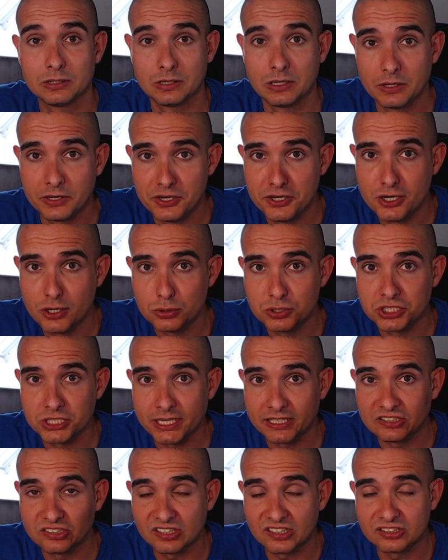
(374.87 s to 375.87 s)
Note
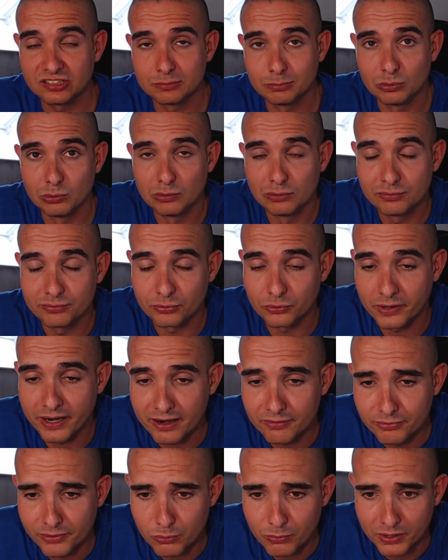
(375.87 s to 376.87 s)
accessible for
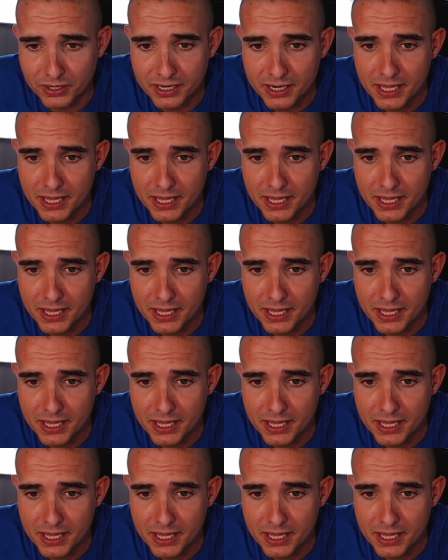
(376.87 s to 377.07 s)
everyone.